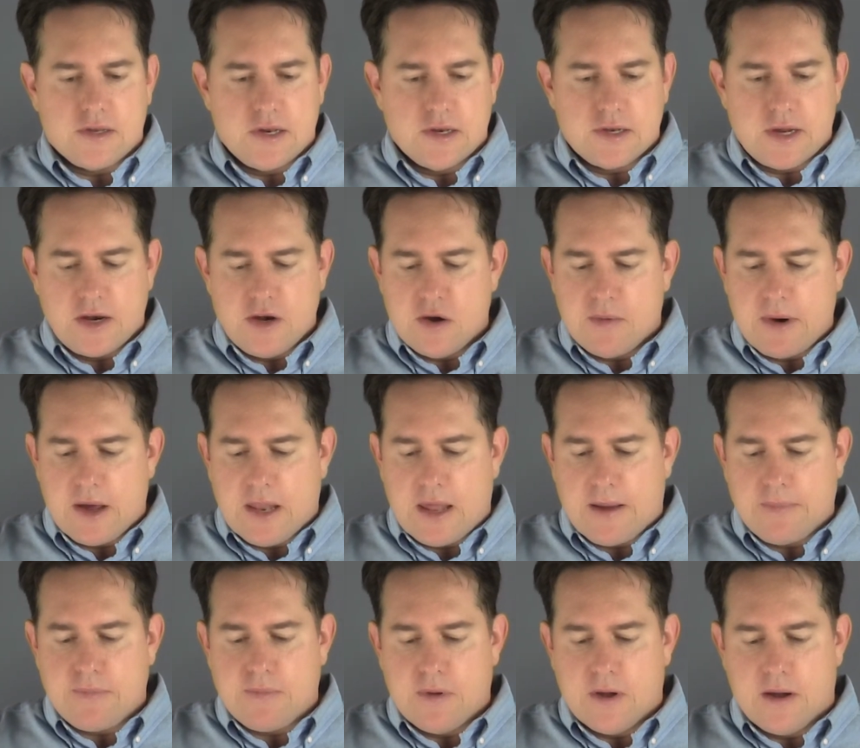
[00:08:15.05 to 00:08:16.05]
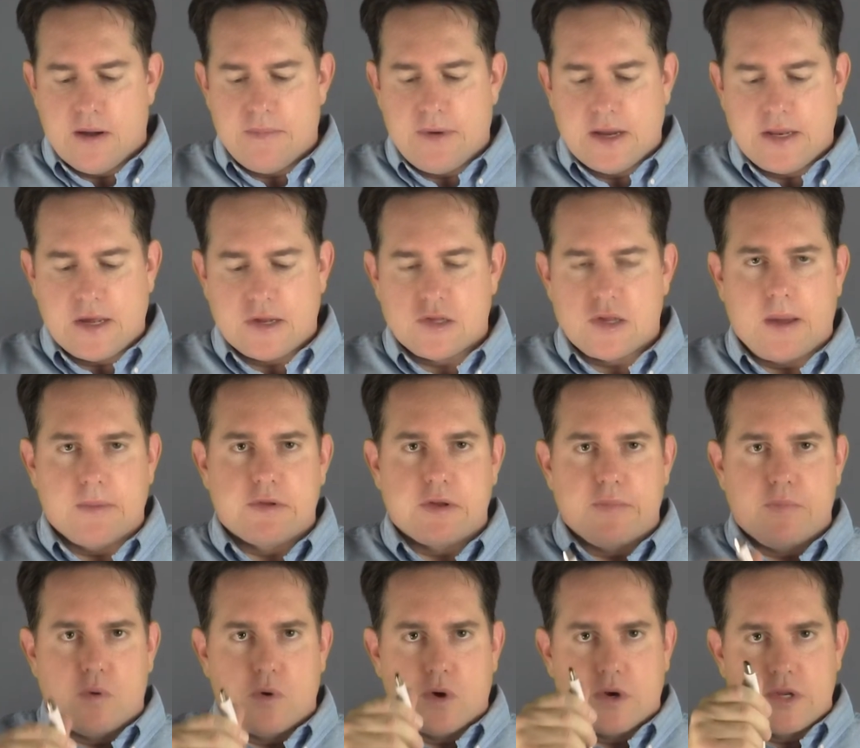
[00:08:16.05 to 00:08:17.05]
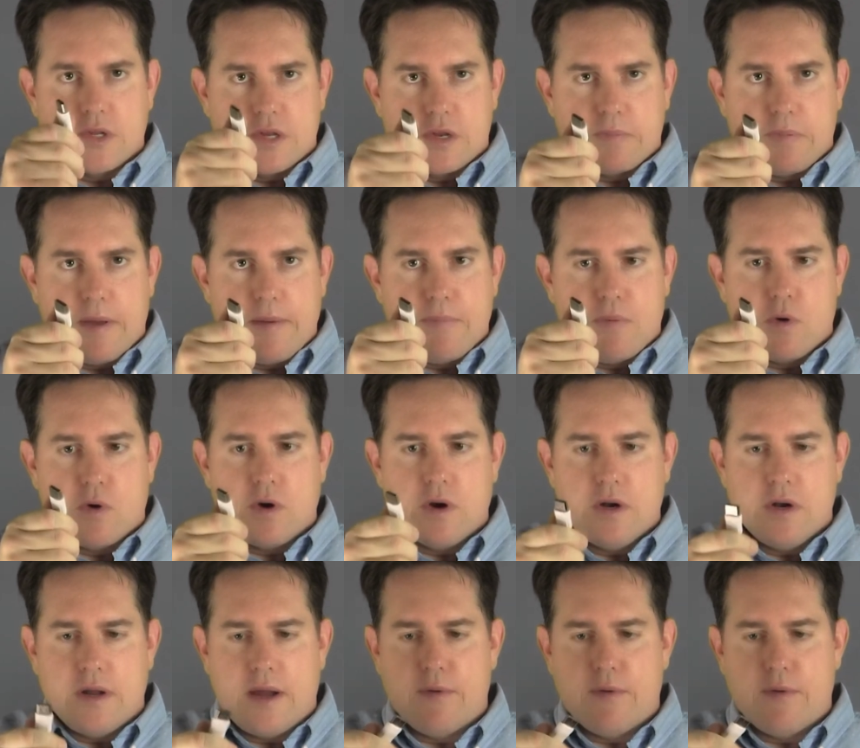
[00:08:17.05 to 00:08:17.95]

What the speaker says: since I know my desktop supports DisplayPort,